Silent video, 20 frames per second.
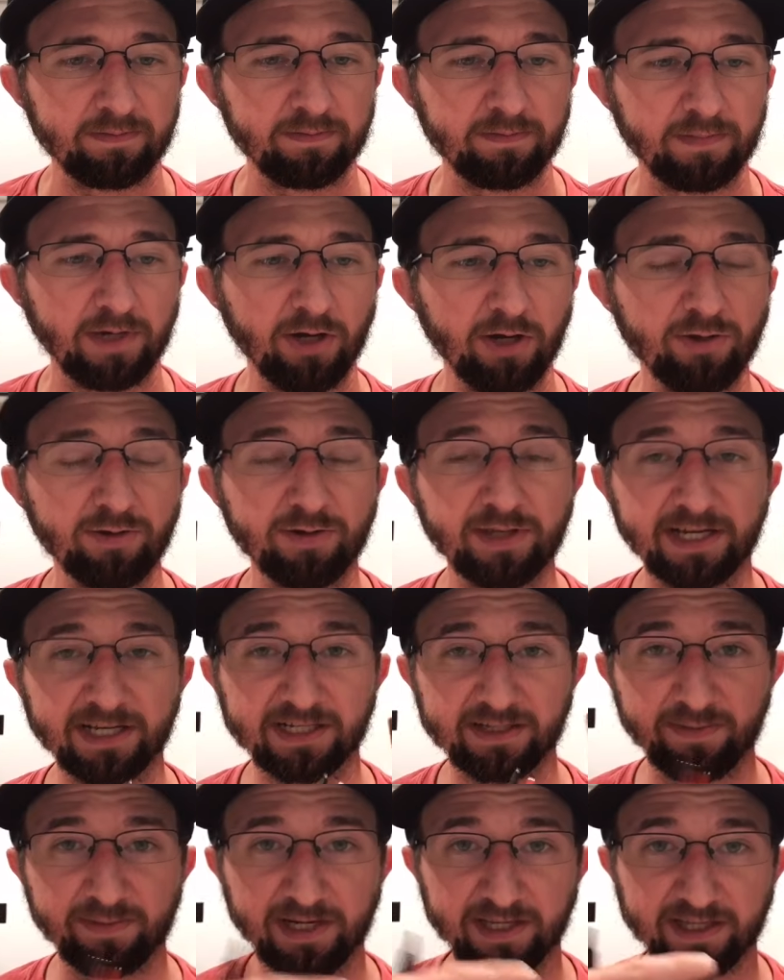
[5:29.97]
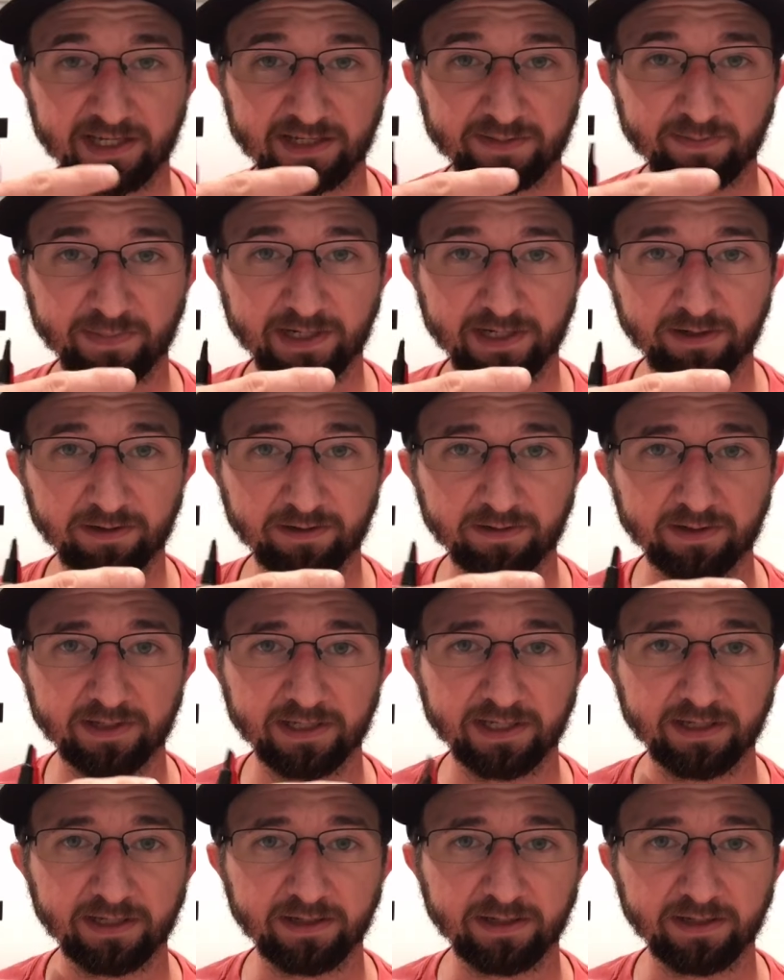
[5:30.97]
Other things about this meter that